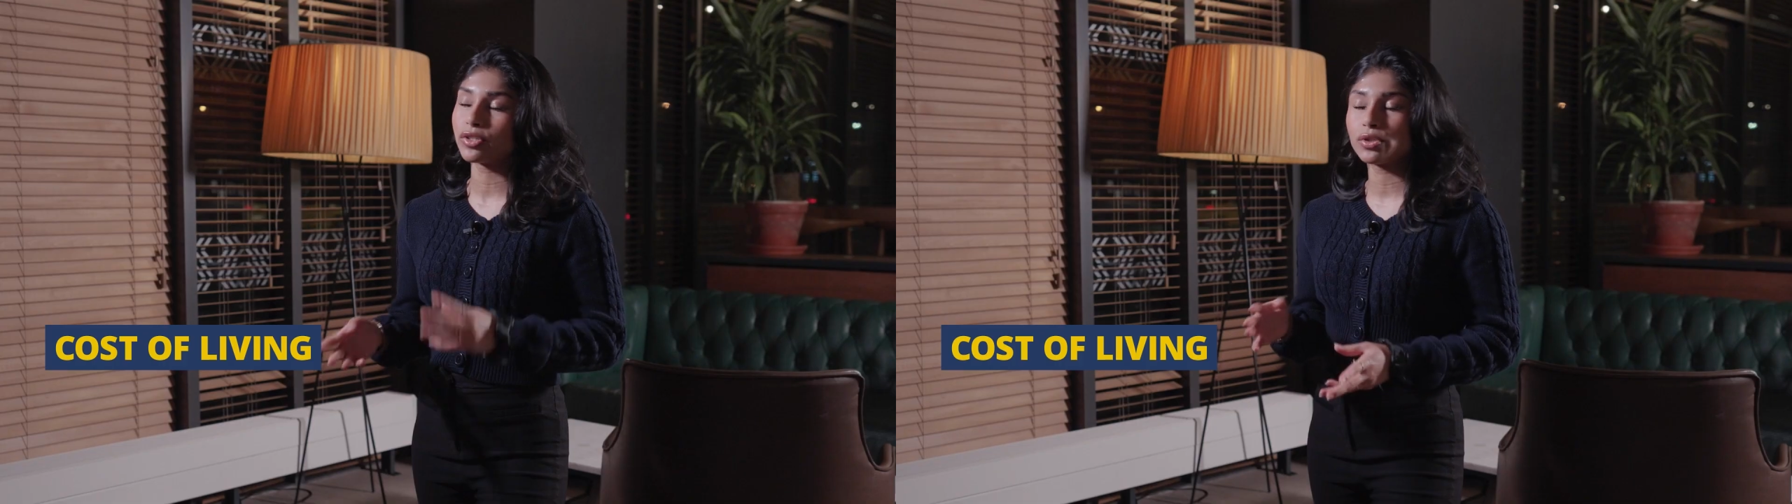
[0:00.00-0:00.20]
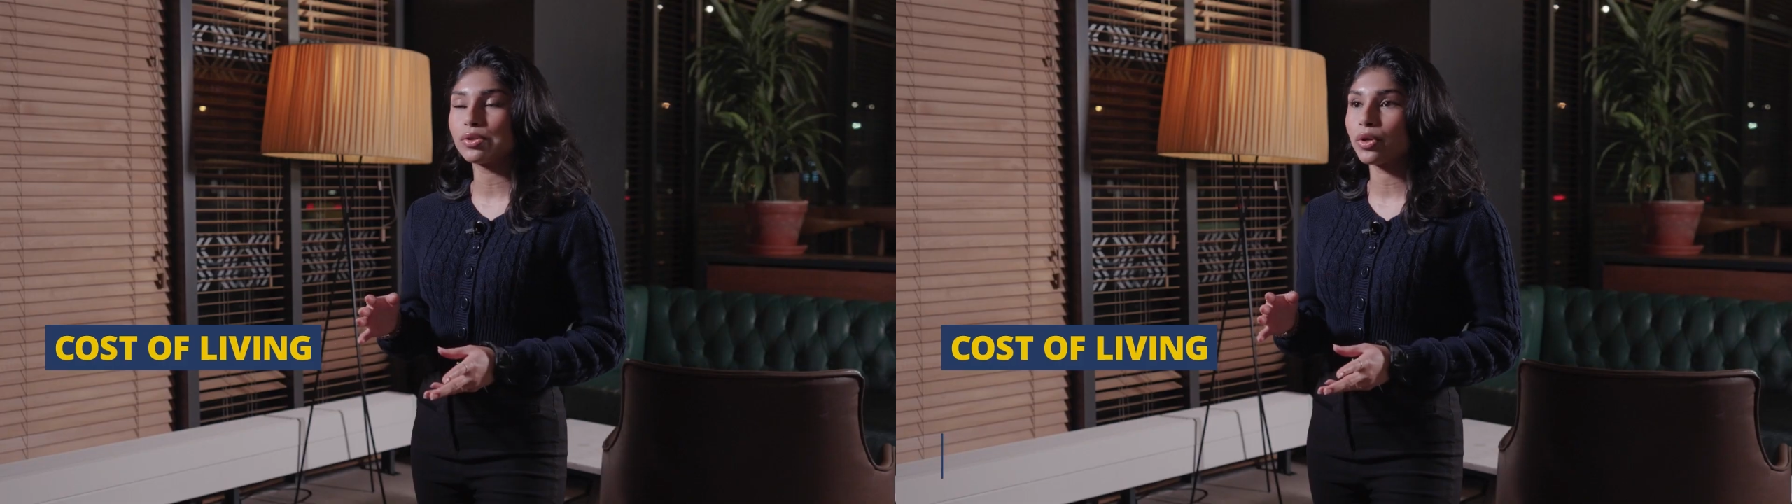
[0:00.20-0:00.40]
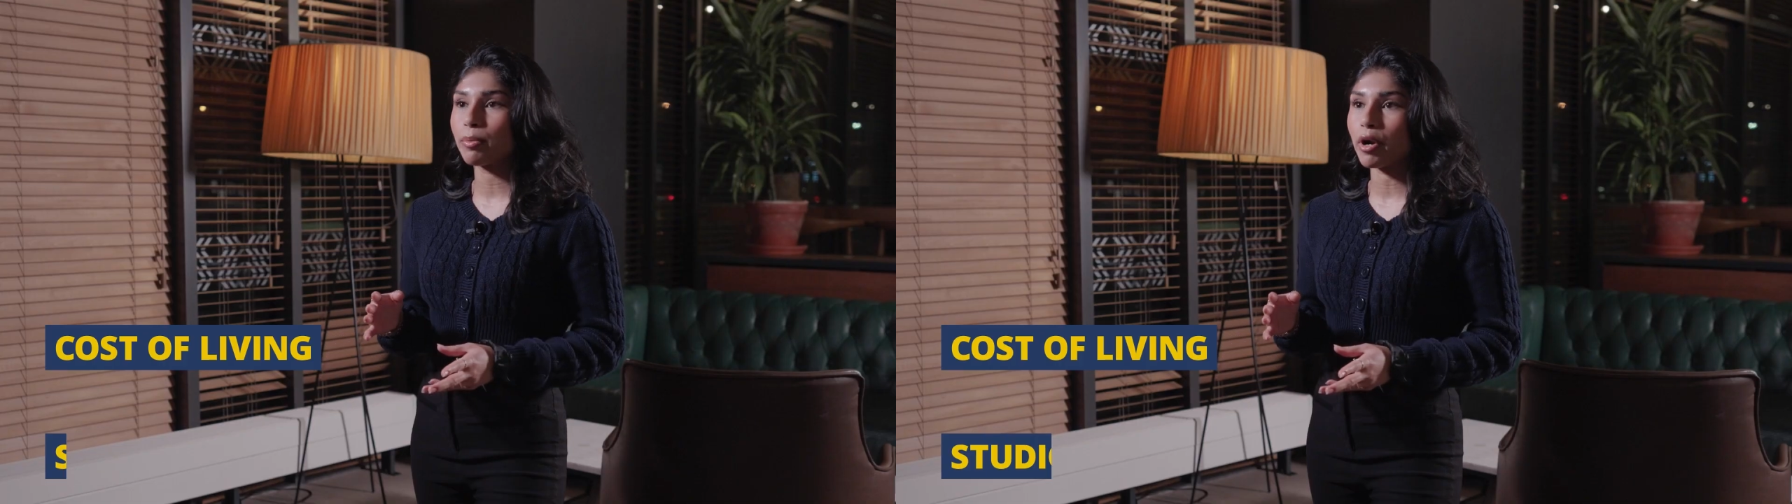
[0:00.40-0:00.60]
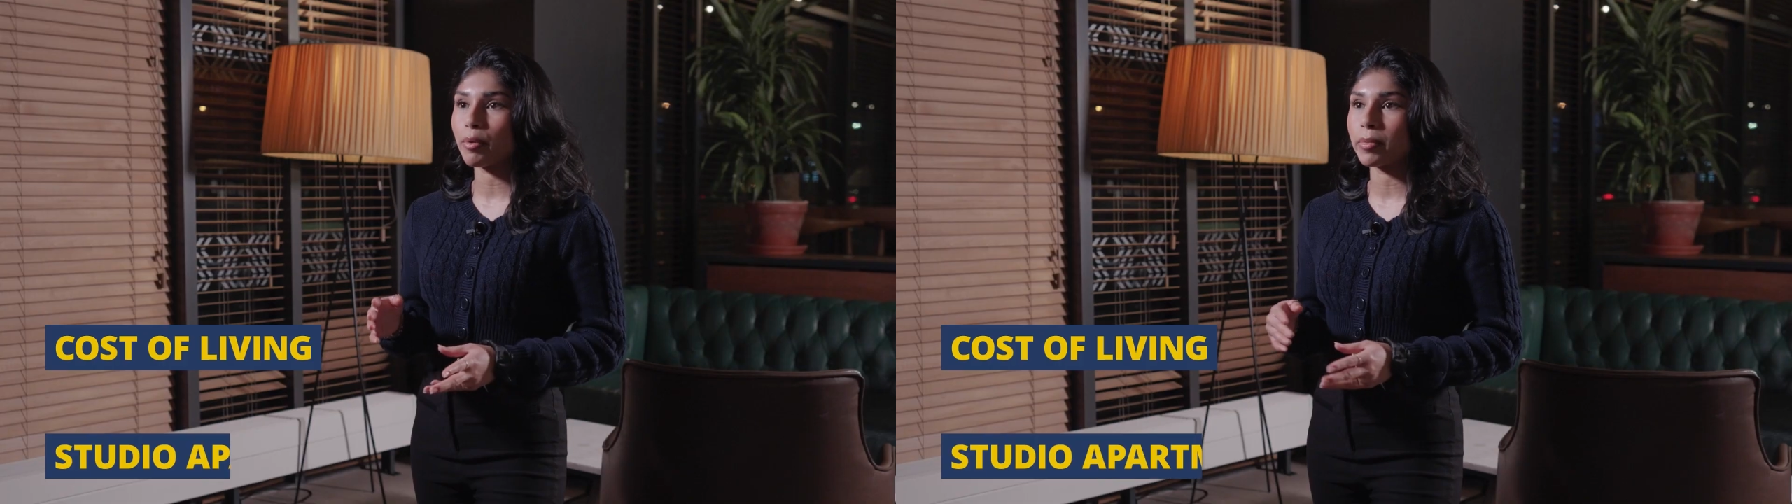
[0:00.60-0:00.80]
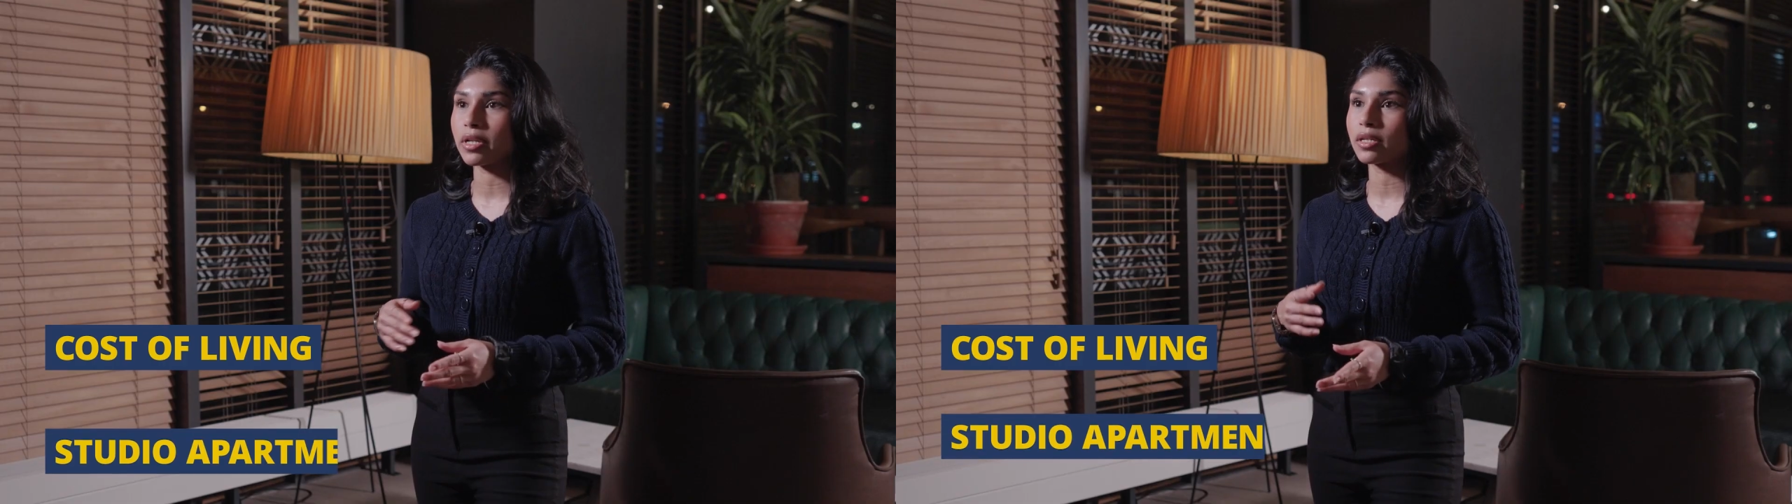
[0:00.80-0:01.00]
studio
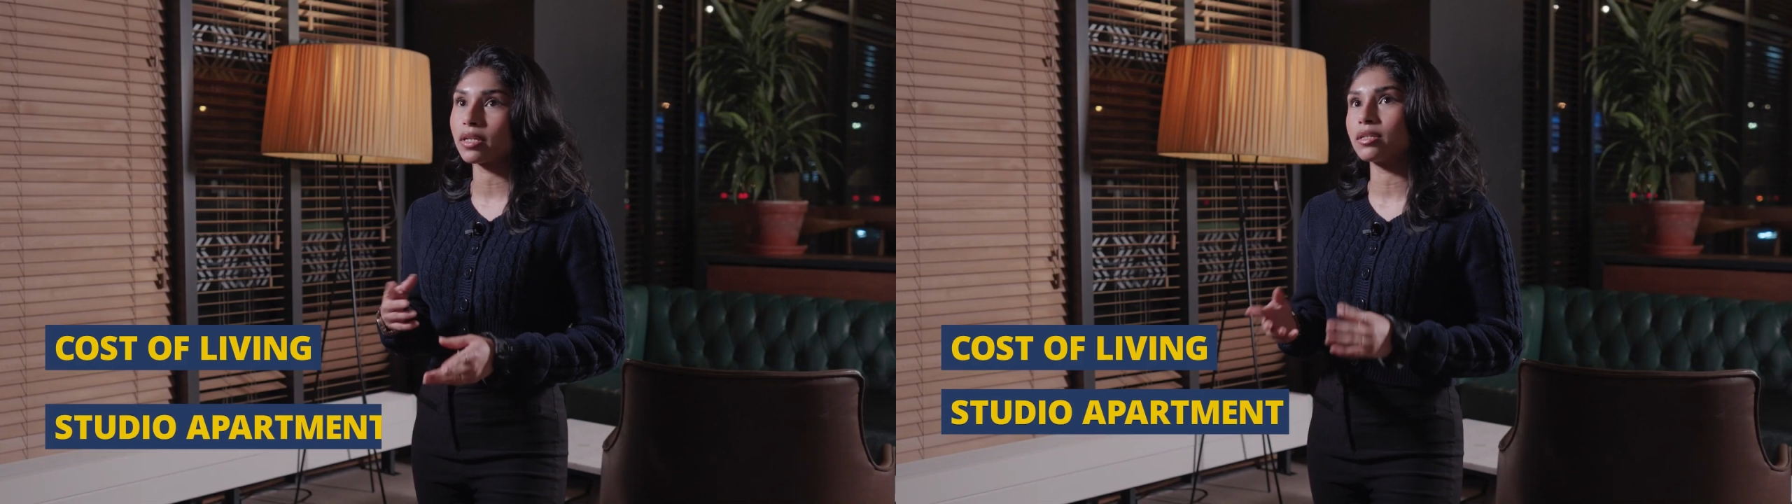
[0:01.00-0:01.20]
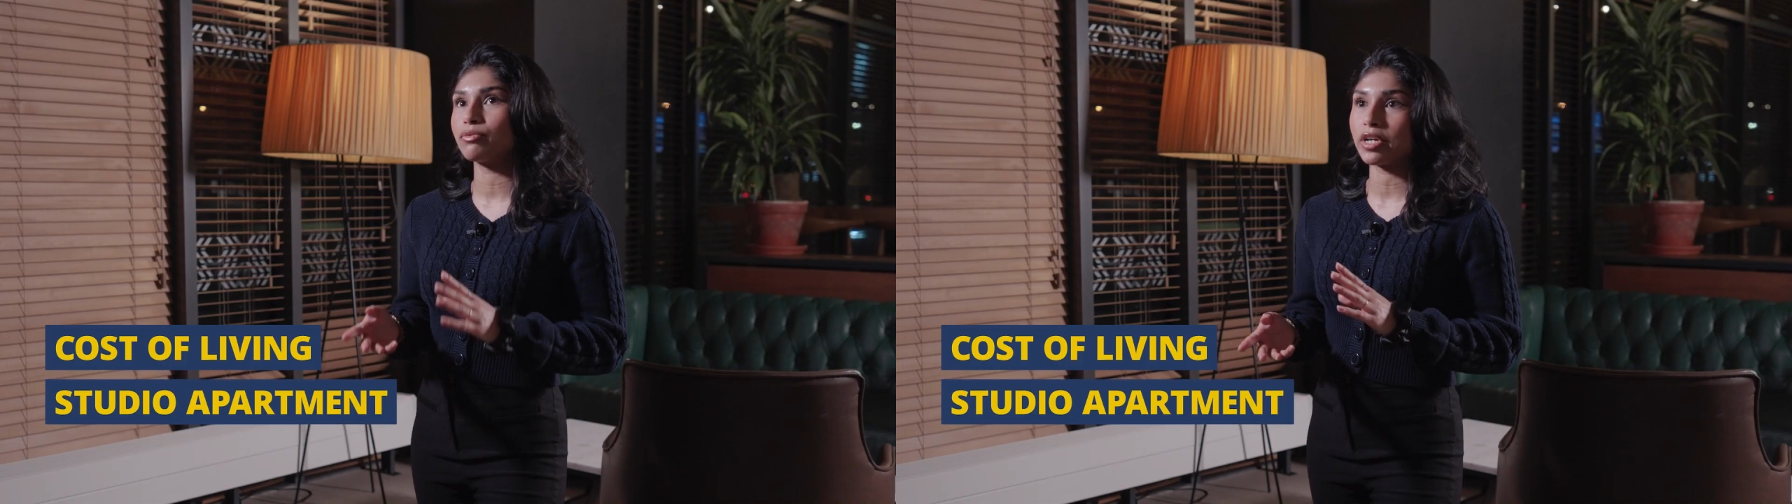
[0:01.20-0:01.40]
apartment can